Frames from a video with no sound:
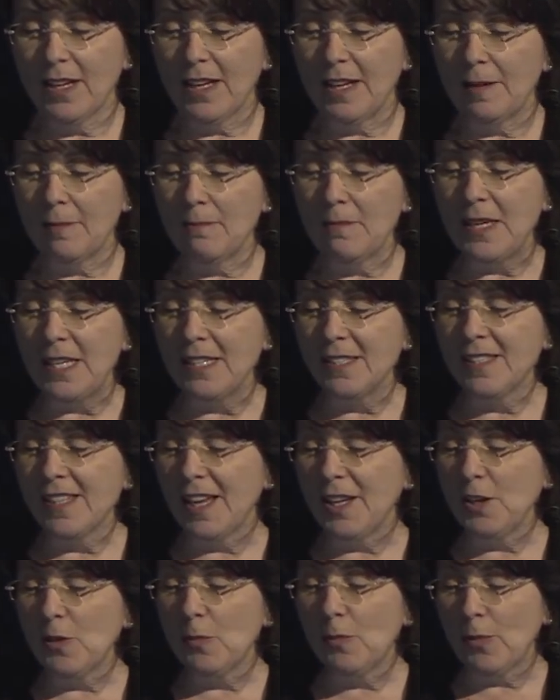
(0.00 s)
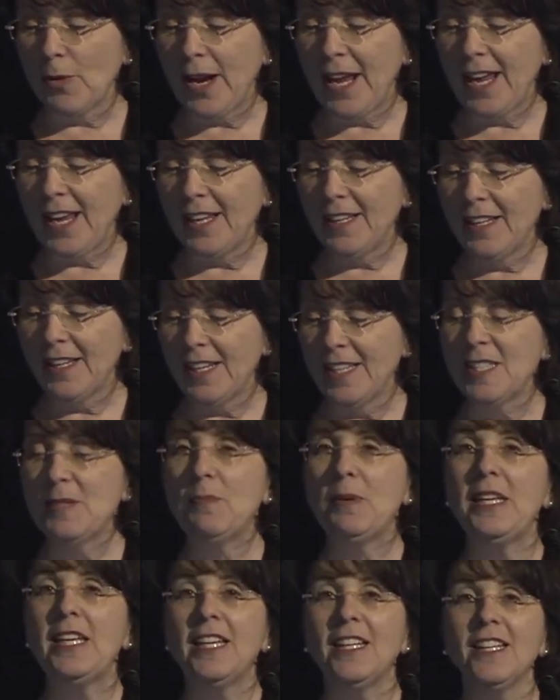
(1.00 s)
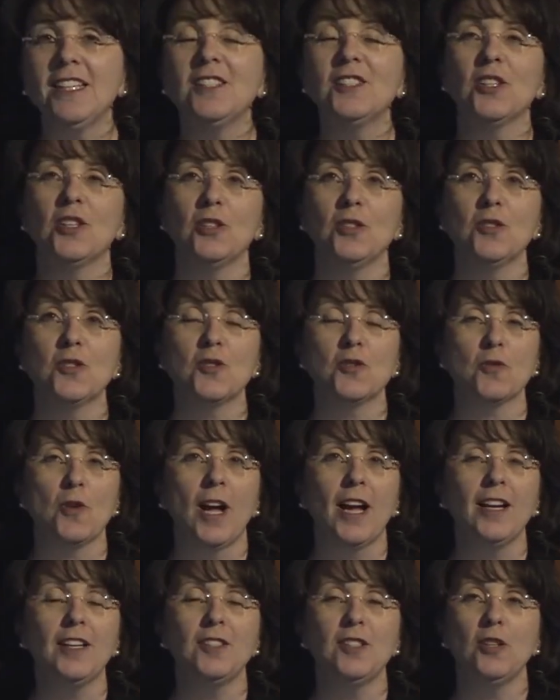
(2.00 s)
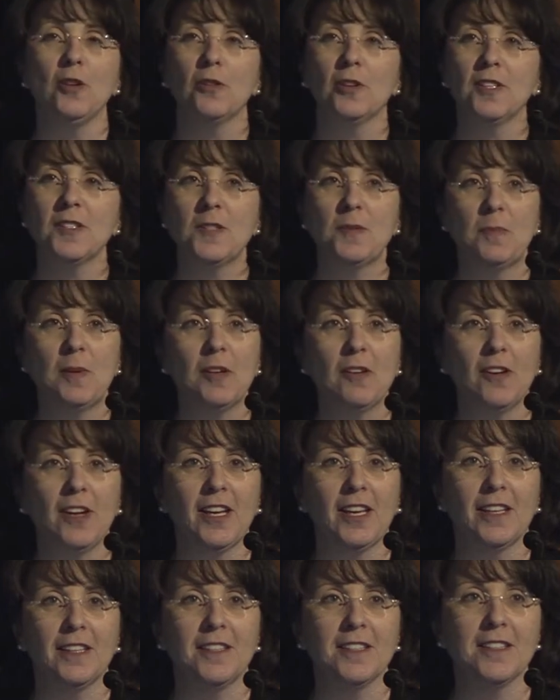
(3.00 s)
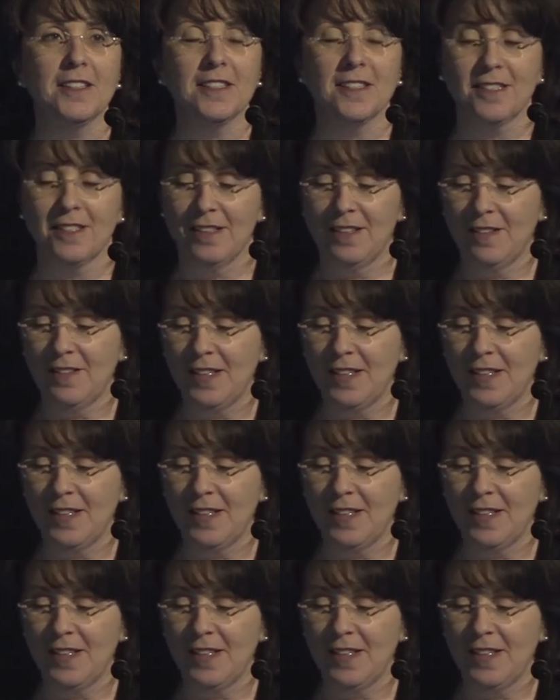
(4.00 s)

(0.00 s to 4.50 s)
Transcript: means that your brain is beginning to construct your experience.